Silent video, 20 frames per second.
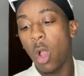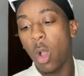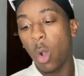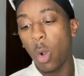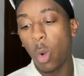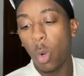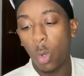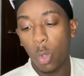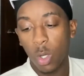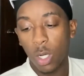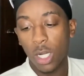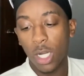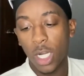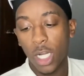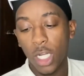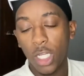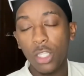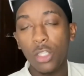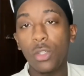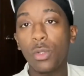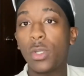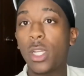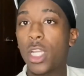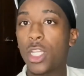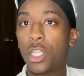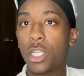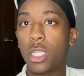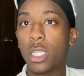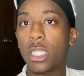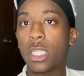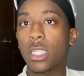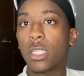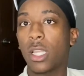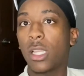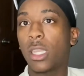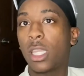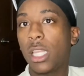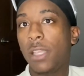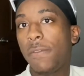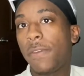Or you could just
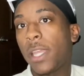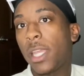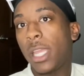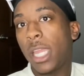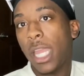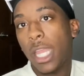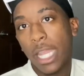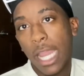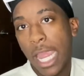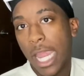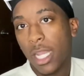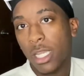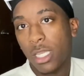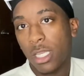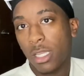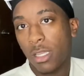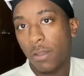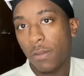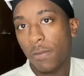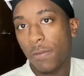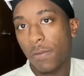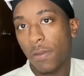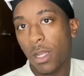leave it inactive